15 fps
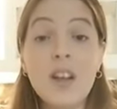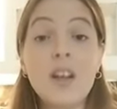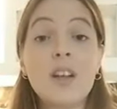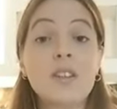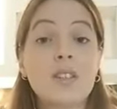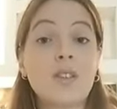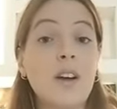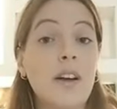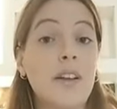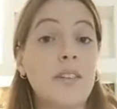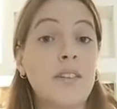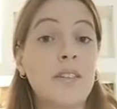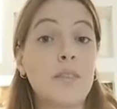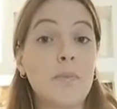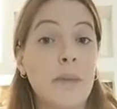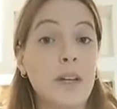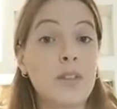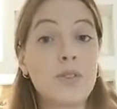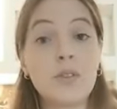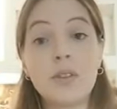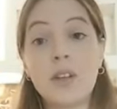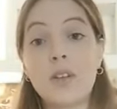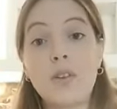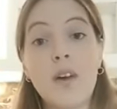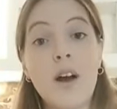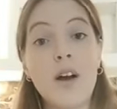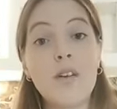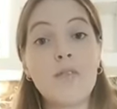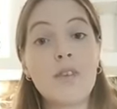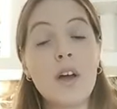So guys, make sure that you
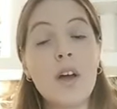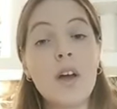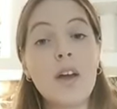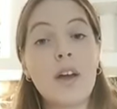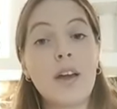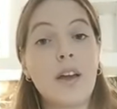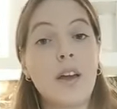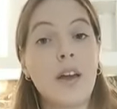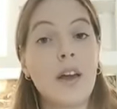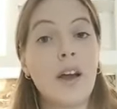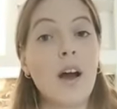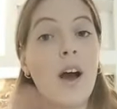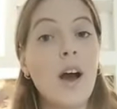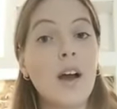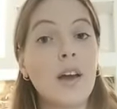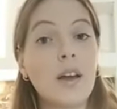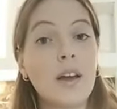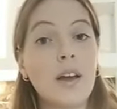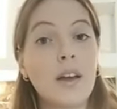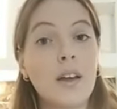have a high